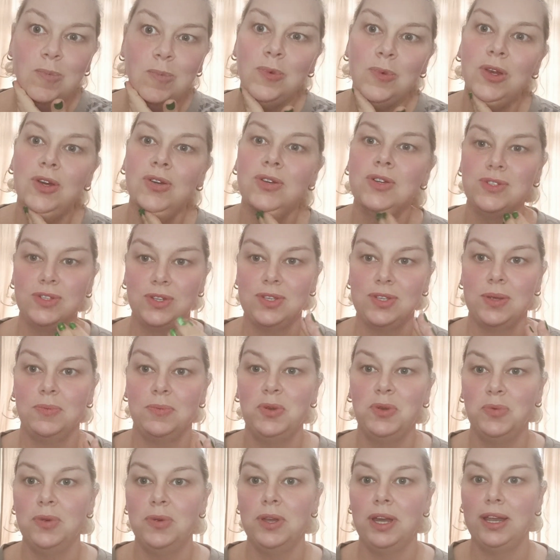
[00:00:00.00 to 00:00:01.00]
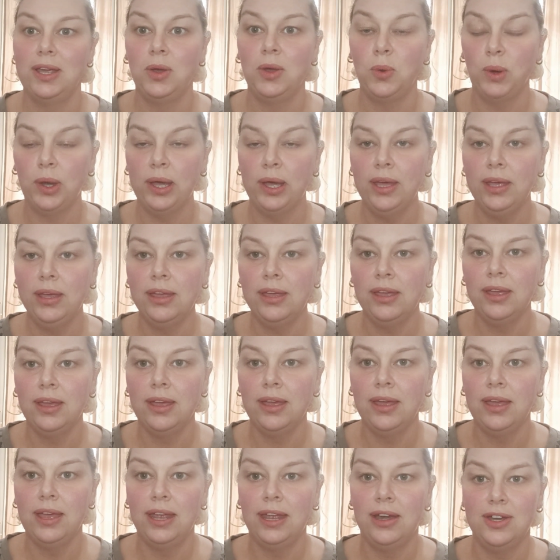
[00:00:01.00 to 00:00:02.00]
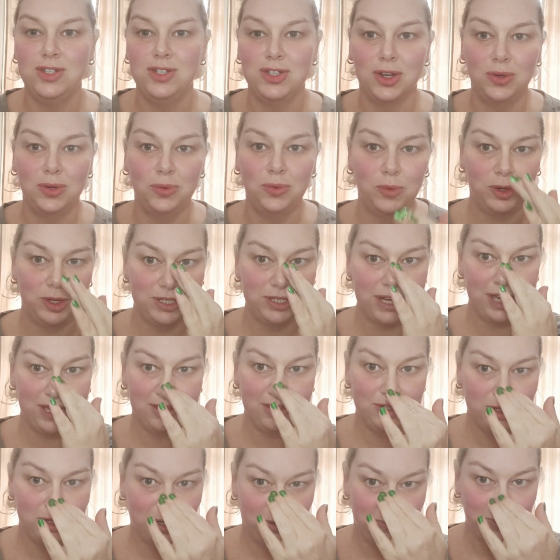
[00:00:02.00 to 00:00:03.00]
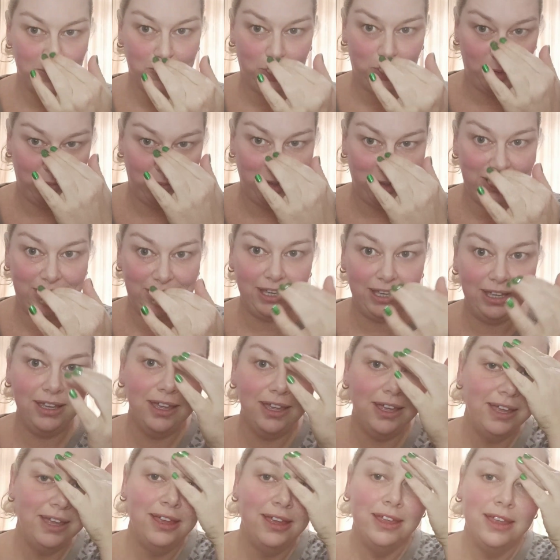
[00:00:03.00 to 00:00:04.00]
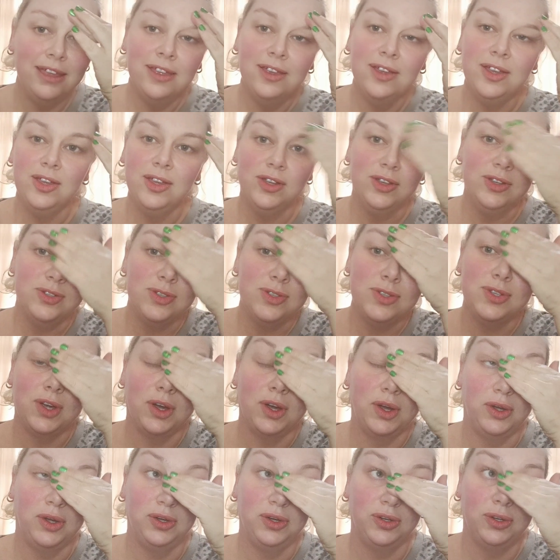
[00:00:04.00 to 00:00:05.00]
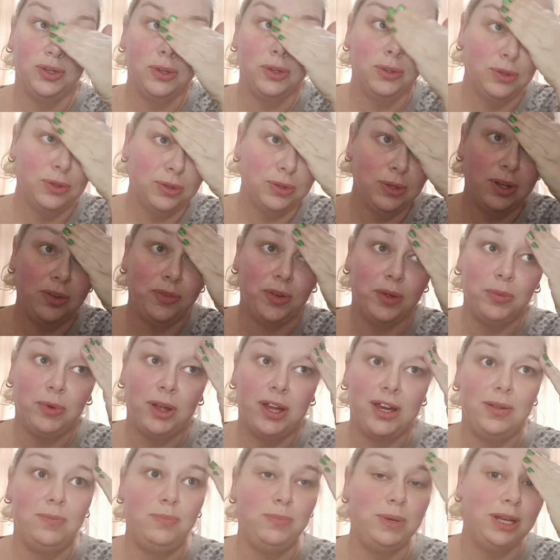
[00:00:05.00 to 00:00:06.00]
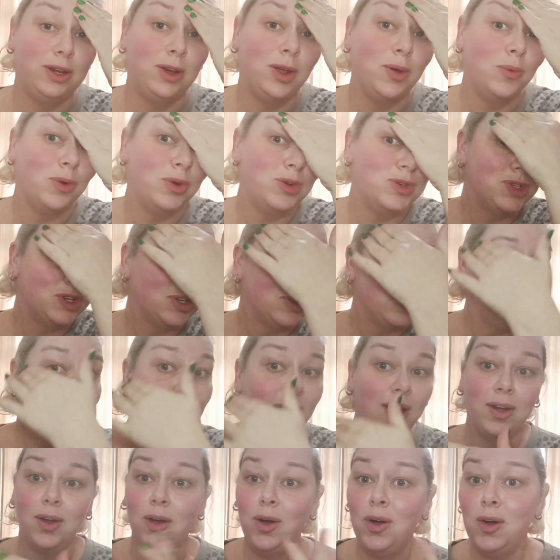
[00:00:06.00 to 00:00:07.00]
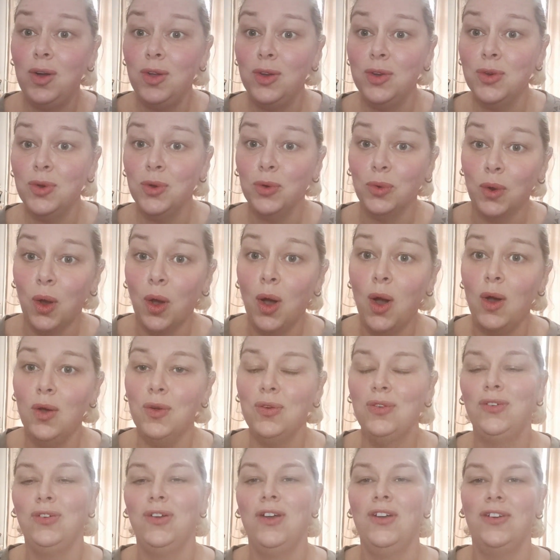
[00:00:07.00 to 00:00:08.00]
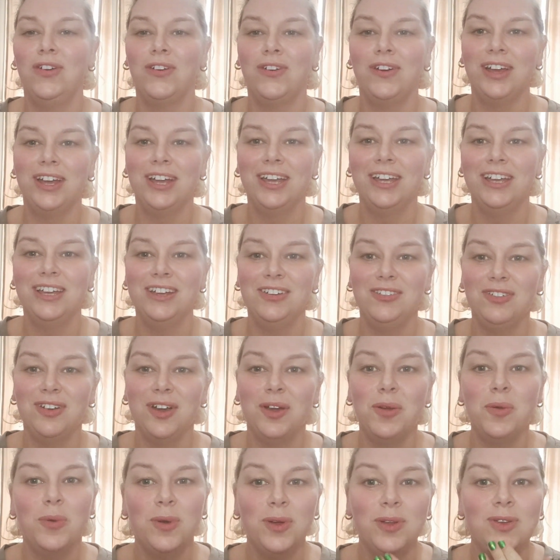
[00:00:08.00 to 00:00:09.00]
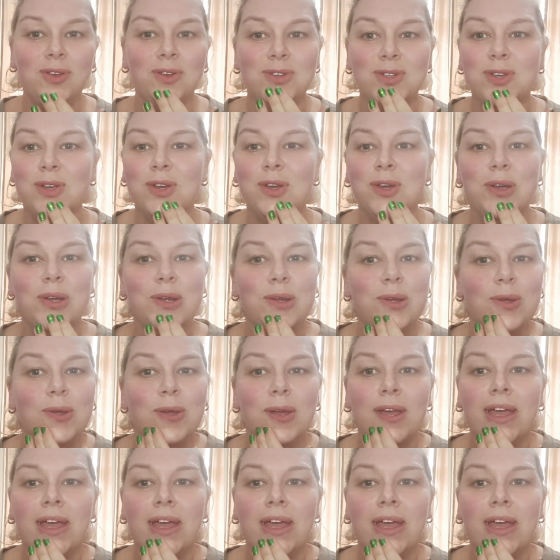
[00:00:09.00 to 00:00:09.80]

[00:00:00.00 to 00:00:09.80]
just do something really quick and I don't want to take the time to put on my leg. So if I'm lying in bed and I want to turn the light on or off, if I want to,